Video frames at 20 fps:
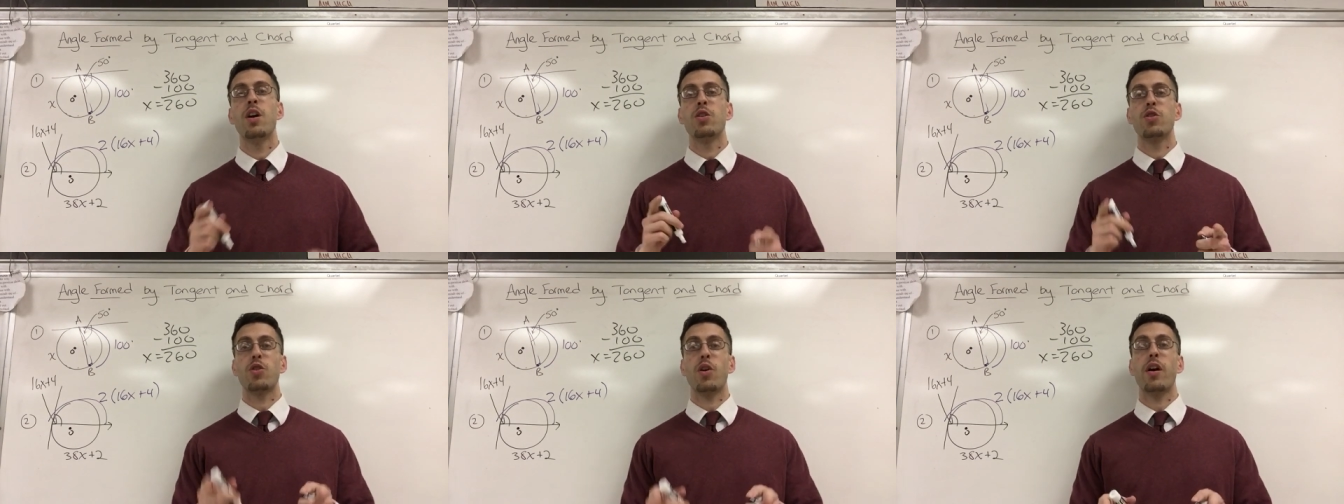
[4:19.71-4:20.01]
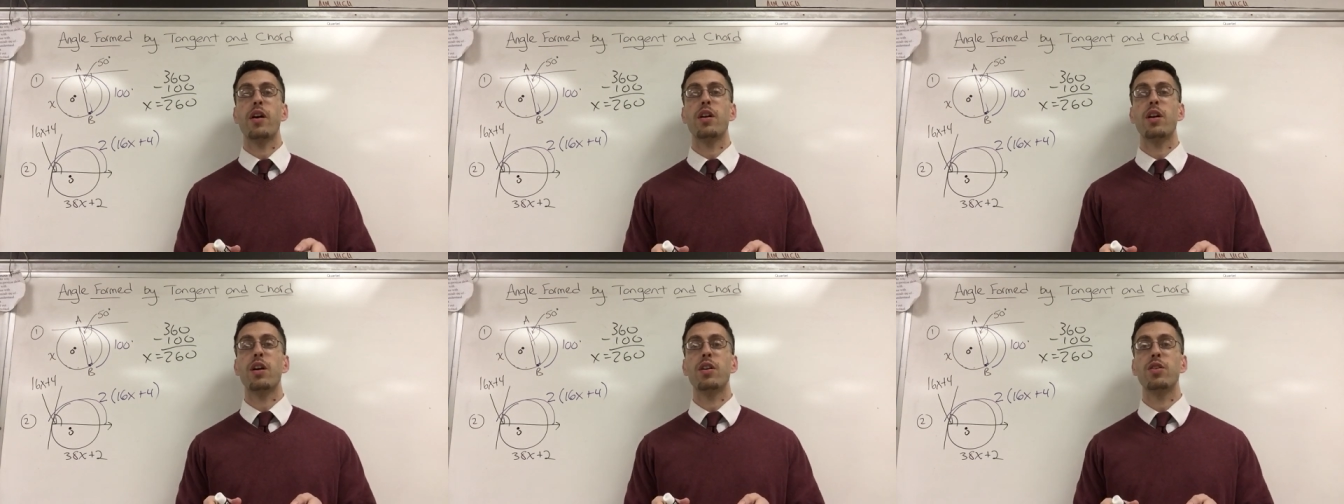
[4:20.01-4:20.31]

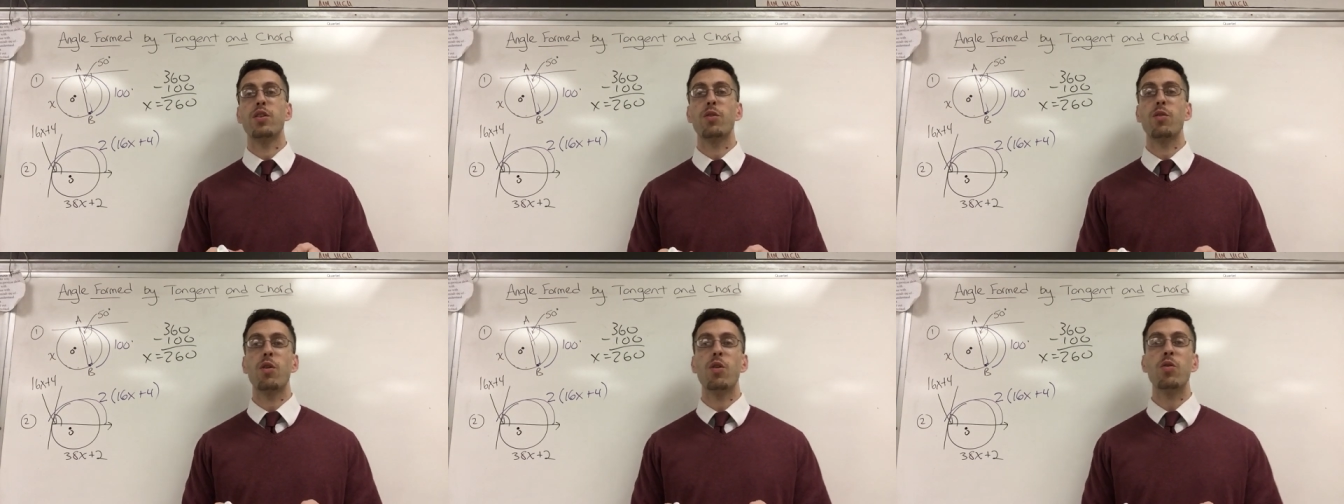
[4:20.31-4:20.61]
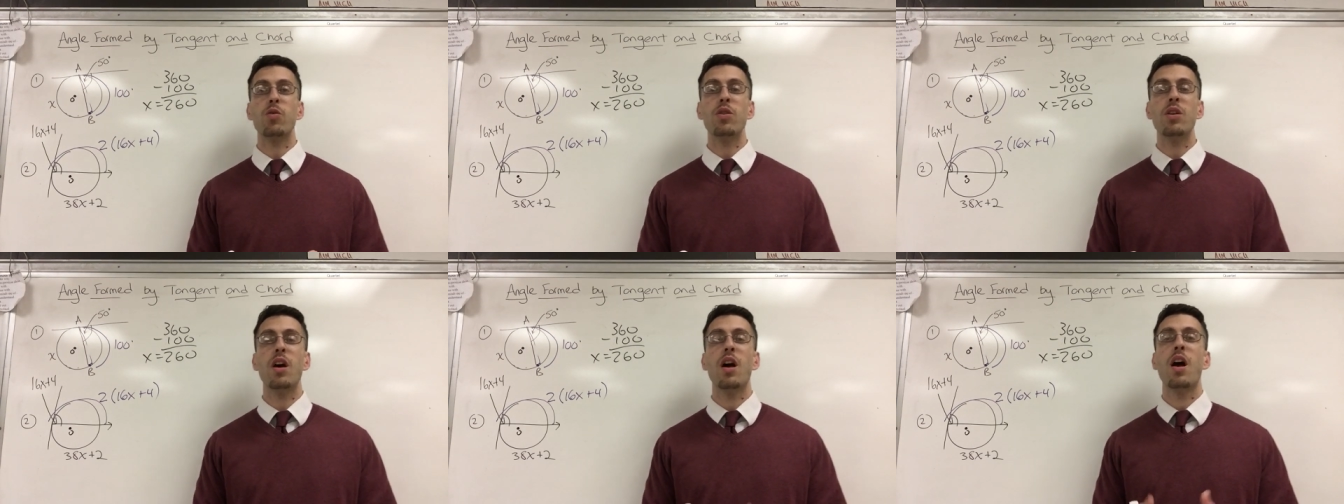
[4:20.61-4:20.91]
Try it on your
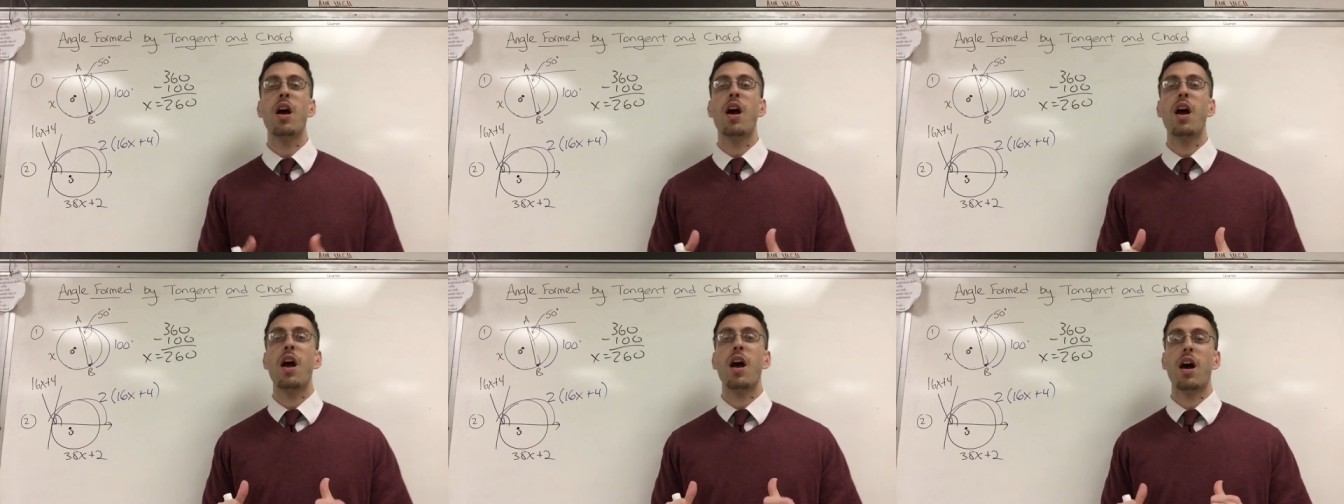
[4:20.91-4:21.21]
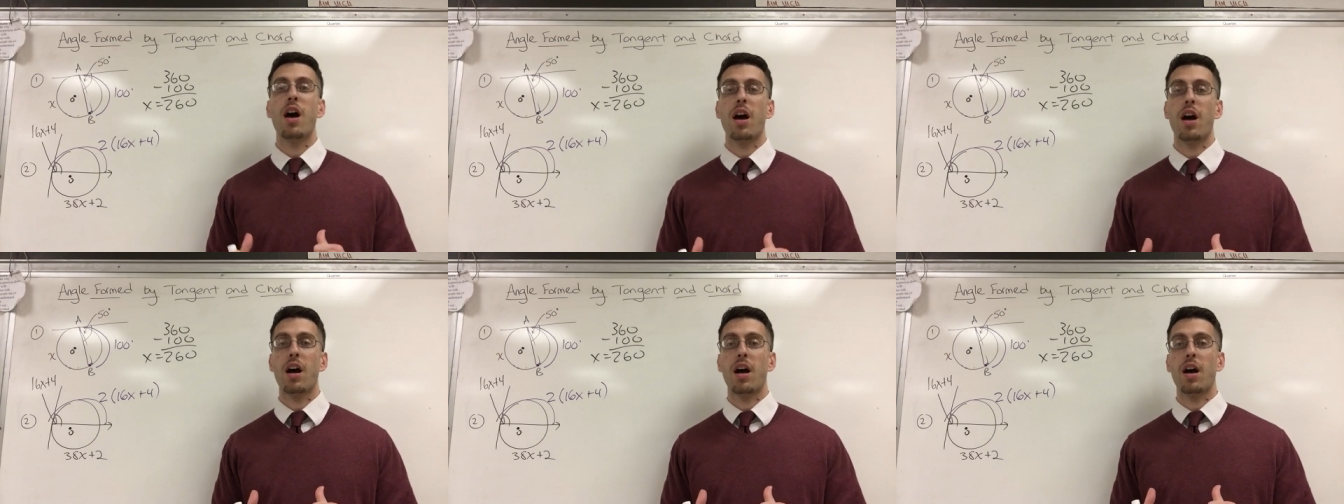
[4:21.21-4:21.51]
own.
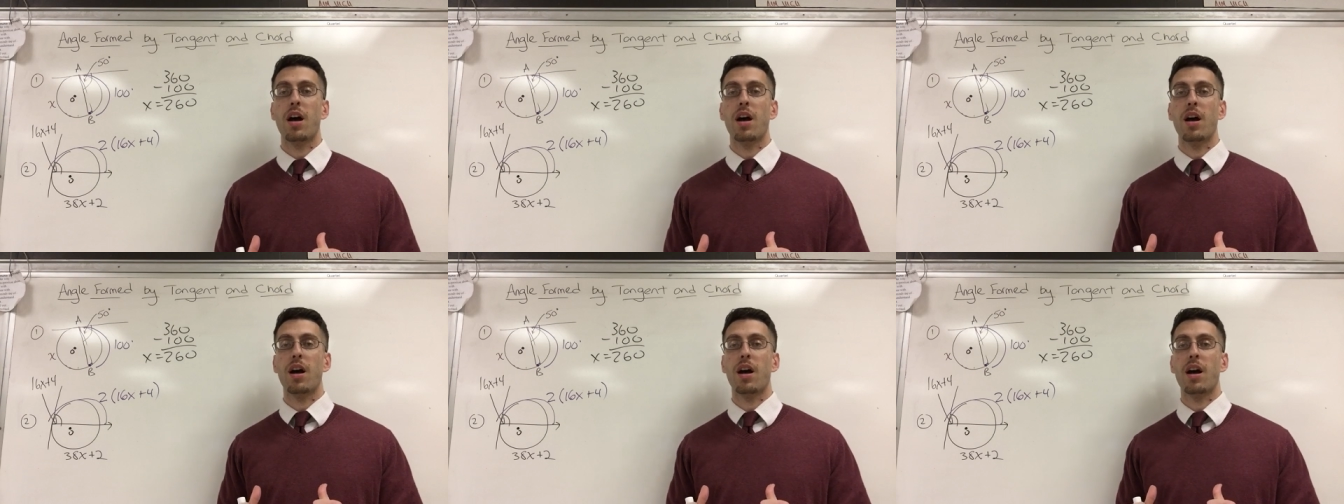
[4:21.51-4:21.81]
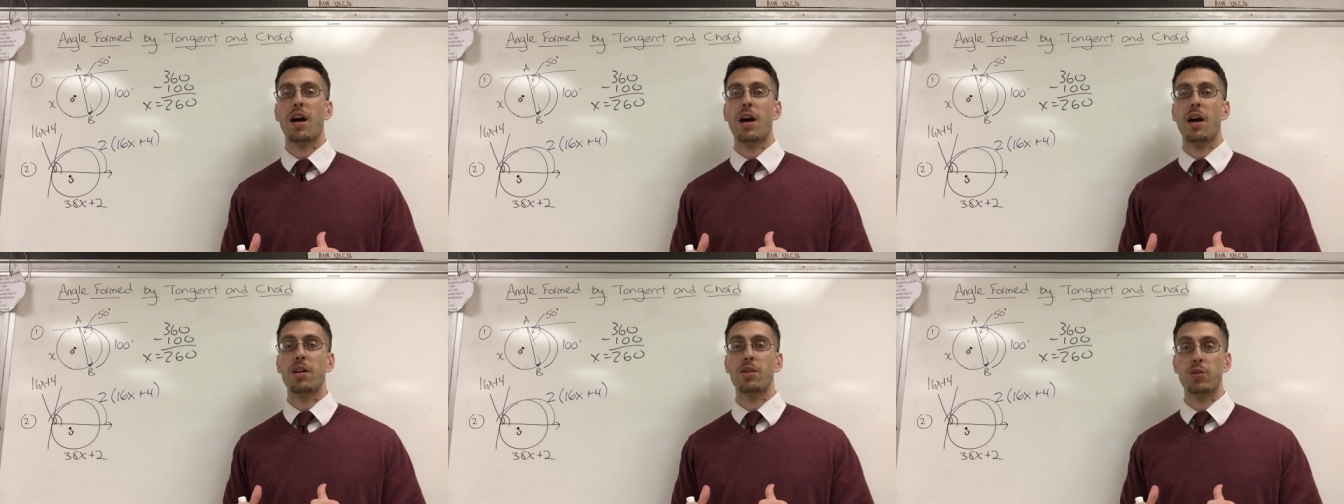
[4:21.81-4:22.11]
Uh,
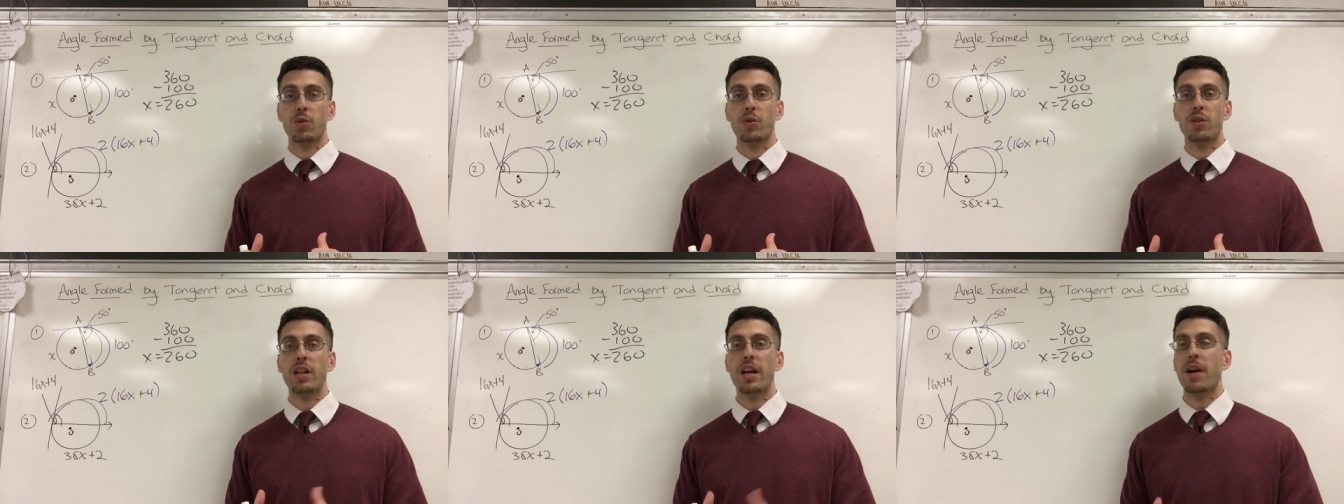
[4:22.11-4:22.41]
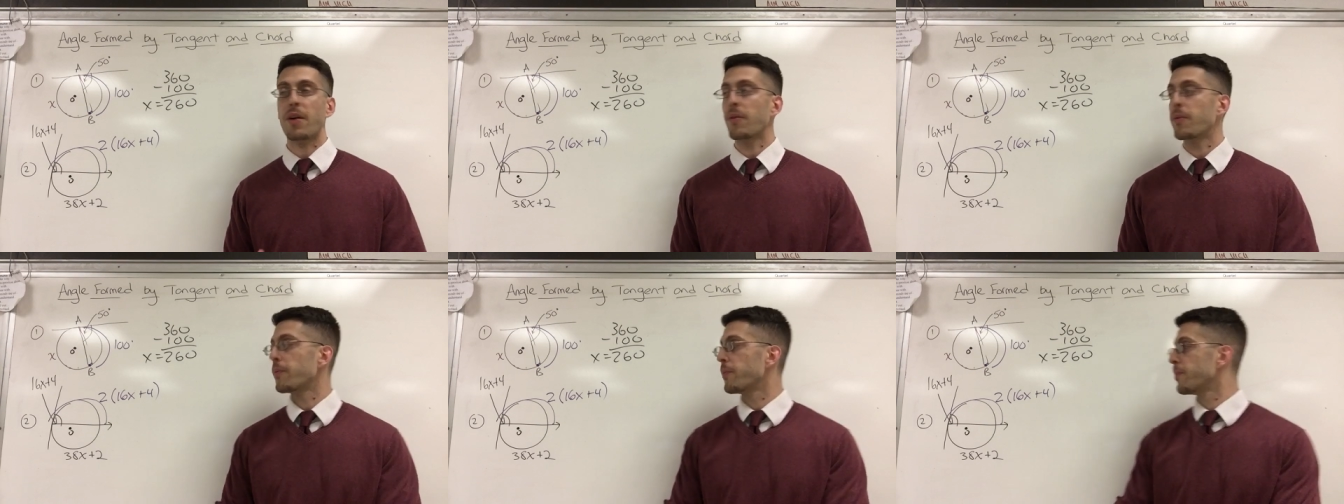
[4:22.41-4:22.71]
I'll do it
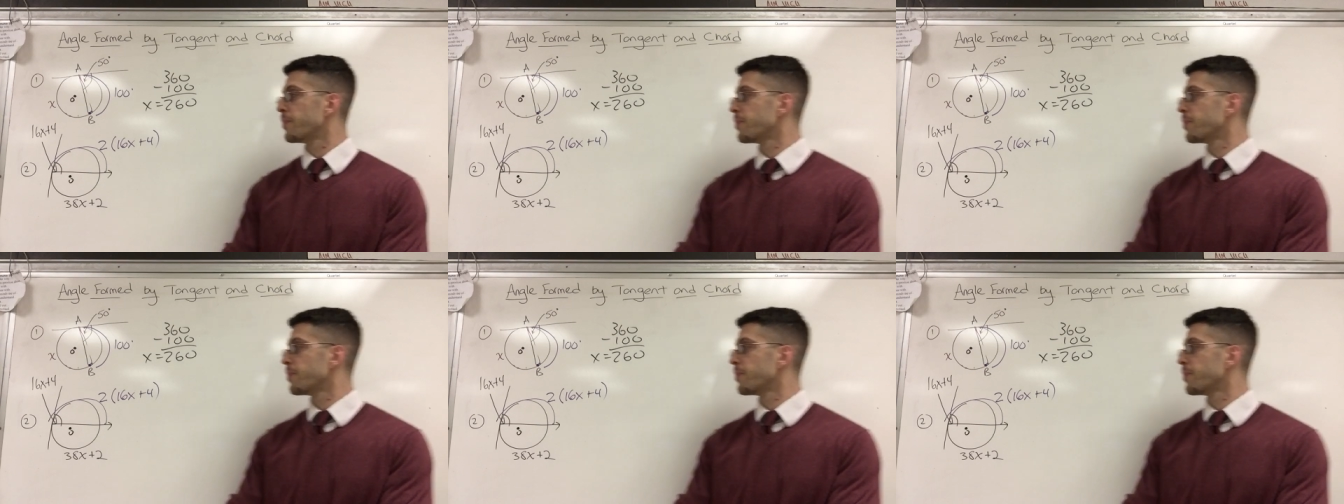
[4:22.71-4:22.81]
now.